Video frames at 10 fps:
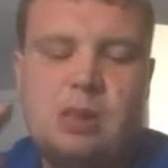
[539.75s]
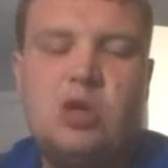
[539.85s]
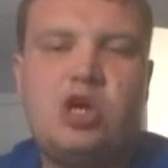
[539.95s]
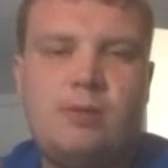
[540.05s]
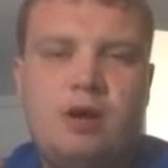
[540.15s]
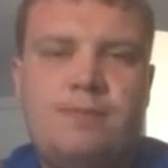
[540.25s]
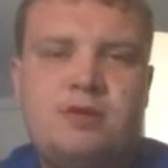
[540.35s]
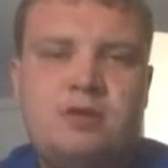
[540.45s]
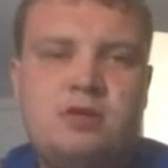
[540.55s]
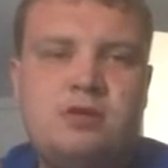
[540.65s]
look him up,
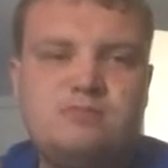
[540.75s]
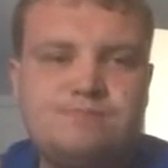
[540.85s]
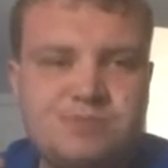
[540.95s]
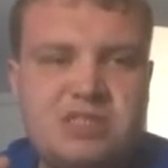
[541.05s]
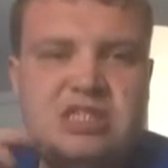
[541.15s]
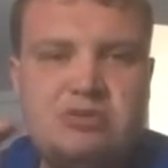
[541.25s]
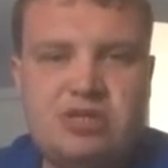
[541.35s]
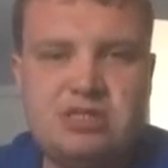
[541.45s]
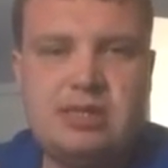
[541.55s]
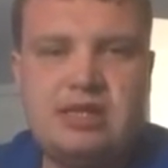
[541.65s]
see
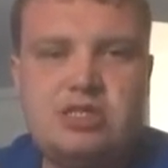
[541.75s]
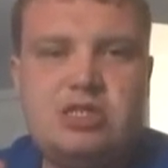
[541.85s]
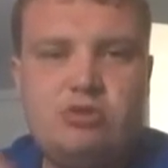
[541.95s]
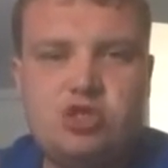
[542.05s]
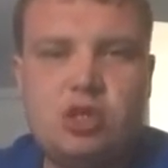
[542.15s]
what he's like, see what he's